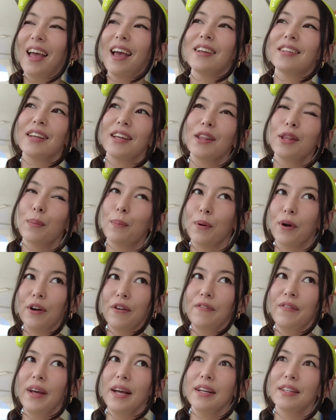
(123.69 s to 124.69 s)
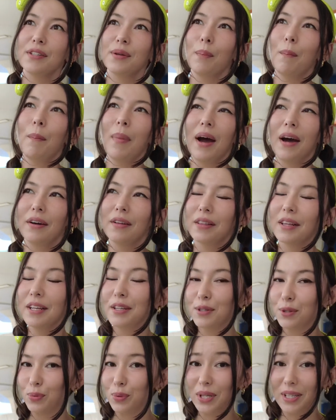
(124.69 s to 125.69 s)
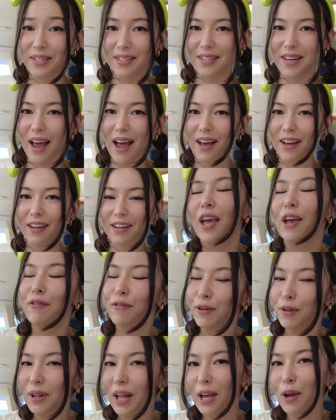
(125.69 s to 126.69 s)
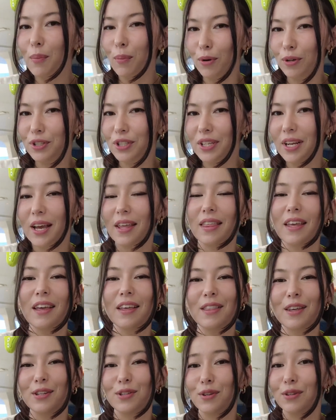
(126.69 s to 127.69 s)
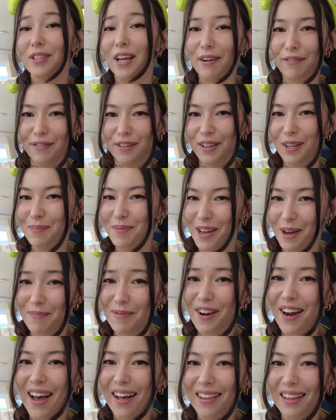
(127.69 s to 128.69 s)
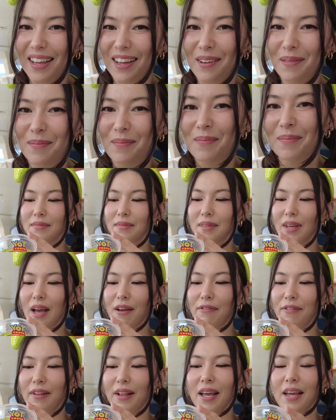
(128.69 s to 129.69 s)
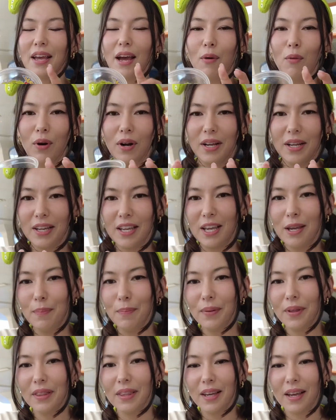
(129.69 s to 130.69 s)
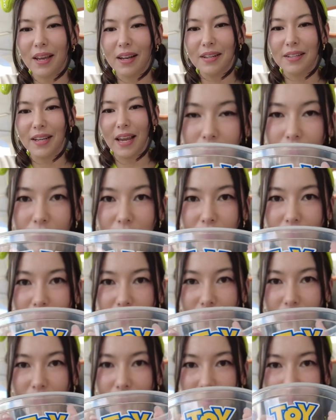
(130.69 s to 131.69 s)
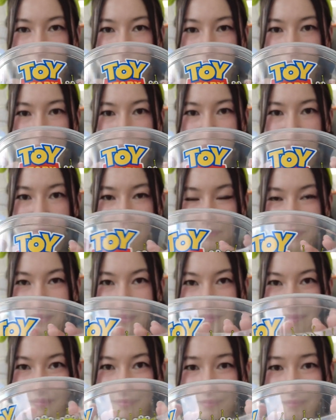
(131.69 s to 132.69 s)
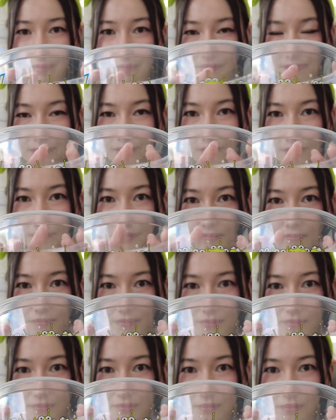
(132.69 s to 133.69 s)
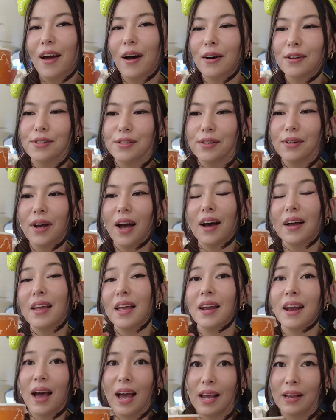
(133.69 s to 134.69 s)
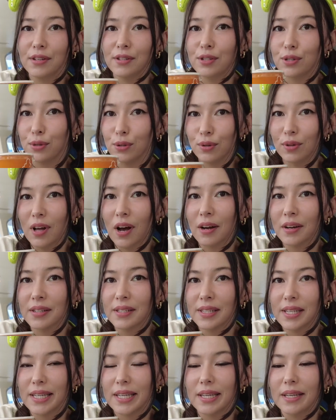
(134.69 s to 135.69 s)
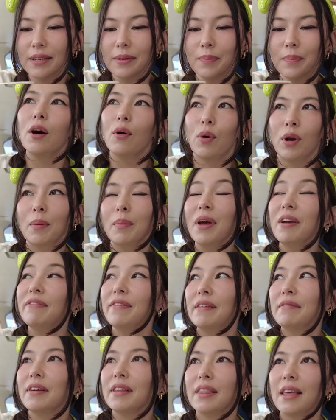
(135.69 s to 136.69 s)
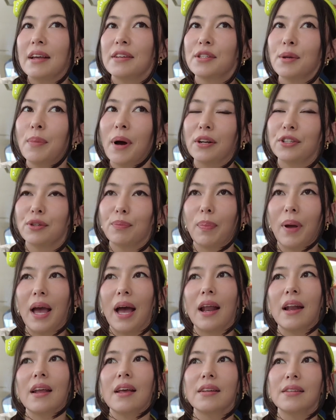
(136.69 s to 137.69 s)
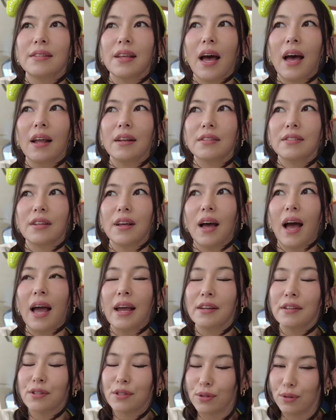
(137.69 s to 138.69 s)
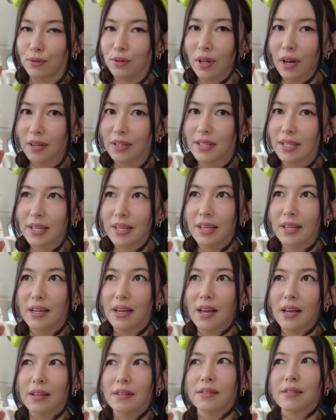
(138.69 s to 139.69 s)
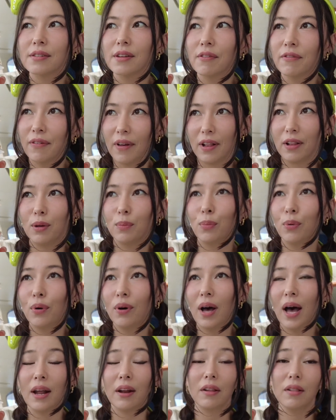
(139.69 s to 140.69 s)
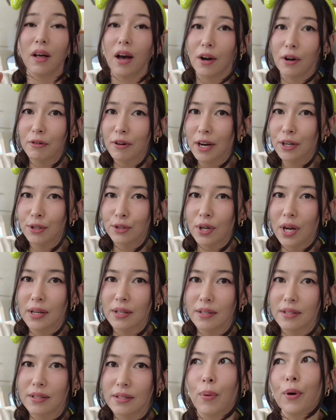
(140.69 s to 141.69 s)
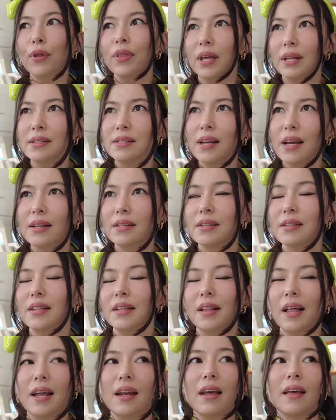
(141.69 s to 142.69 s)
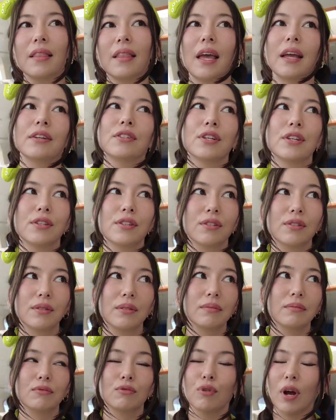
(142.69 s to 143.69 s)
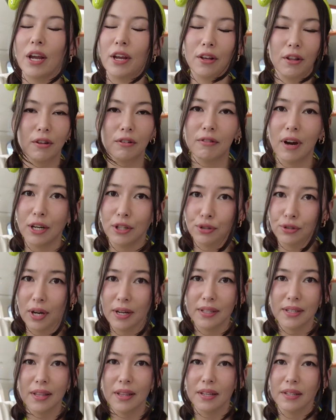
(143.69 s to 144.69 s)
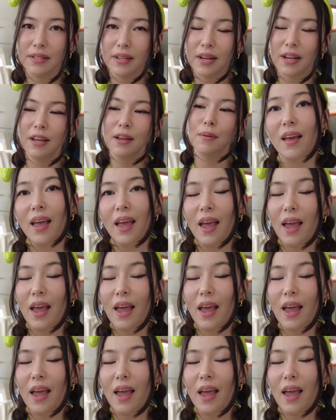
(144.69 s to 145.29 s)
It's like the perfect mildly sweet snack. If you like mochi, I think this will definitely be up your alley. I feel like I want to keep the container even, like the design on it is so cute. I also got an iced oolong tea. One of my favorite things about Japan is that iced oolong tea is available at a lot of restaurants, both inside Disneyland and like just regular restaurants in the city.